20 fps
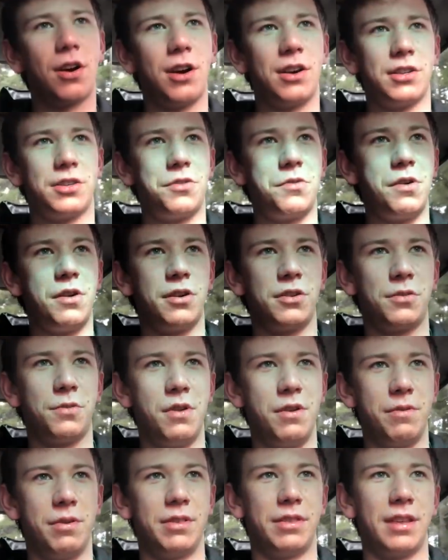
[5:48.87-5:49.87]
car is
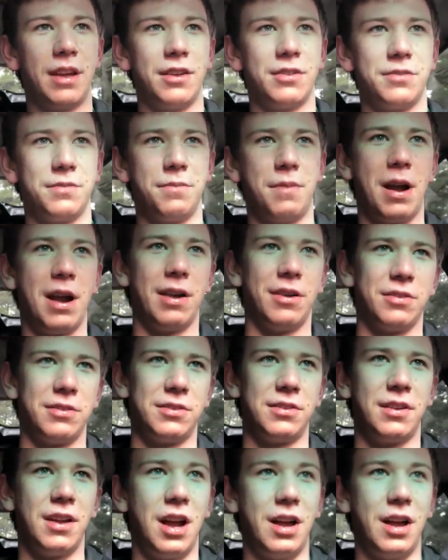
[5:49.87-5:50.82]
321,000 miles.